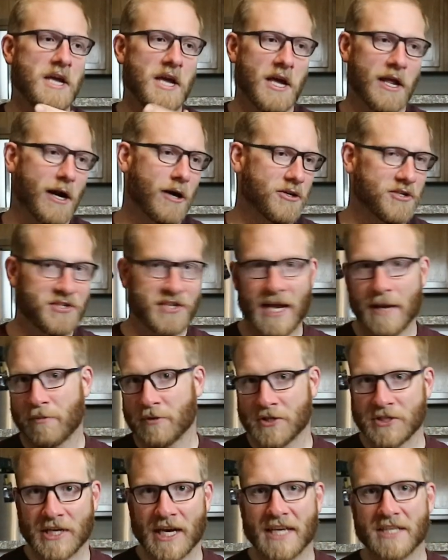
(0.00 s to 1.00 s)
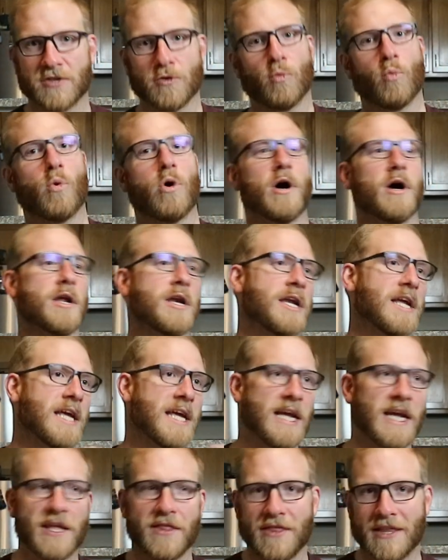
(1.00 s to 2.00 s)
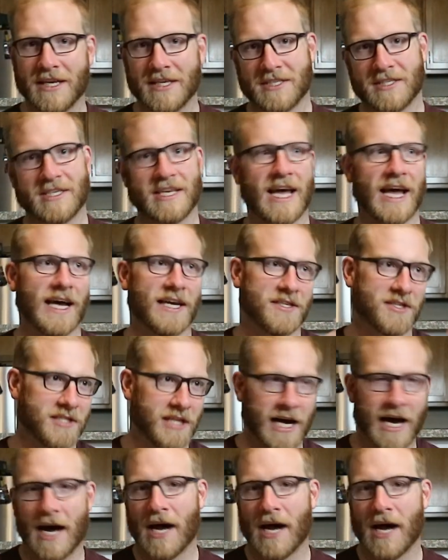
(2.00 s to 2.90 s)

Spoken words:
in our sample size of one, in this test,